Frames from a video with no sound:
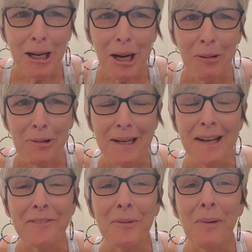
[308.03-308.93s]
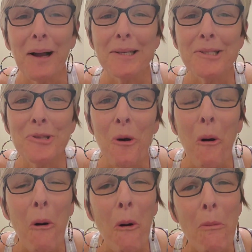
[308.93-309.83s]
I'm going to have to buy
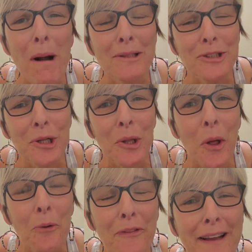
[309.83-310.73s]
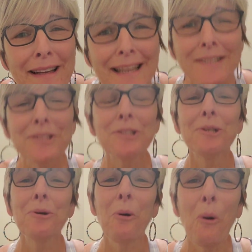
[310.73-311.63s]
so much clothing next
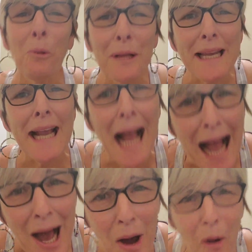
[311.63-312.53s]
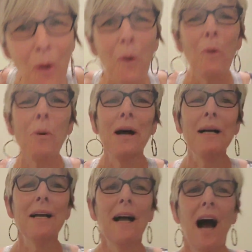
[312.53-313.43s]
year. Holy cow.
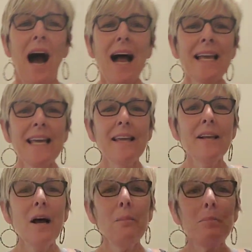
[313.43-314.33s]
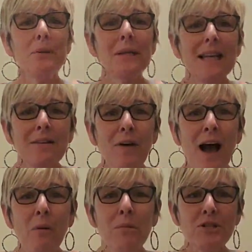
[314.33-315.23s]
I cannot believe
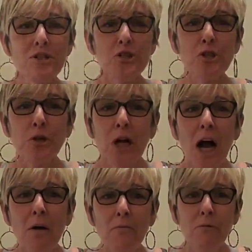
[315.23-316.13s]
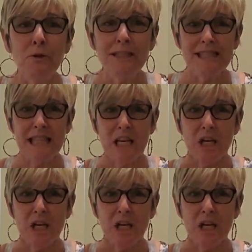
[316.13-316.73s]
how much circumference,